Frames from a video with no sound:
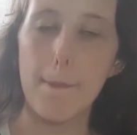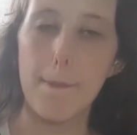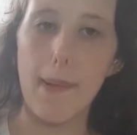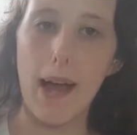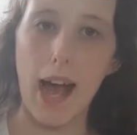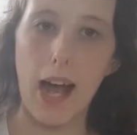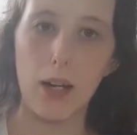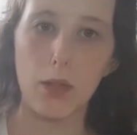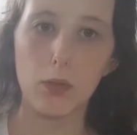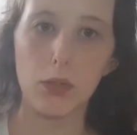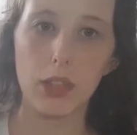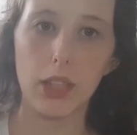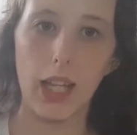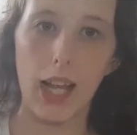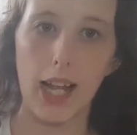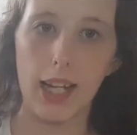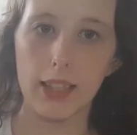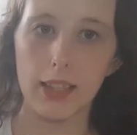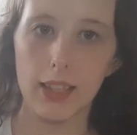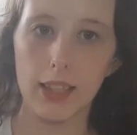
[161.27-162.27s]

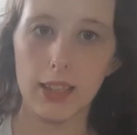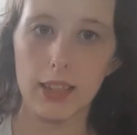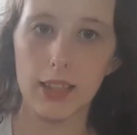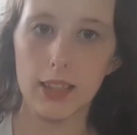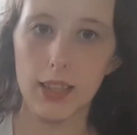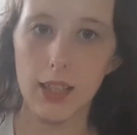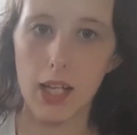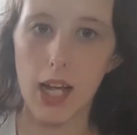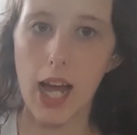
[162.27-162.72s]
Poundland in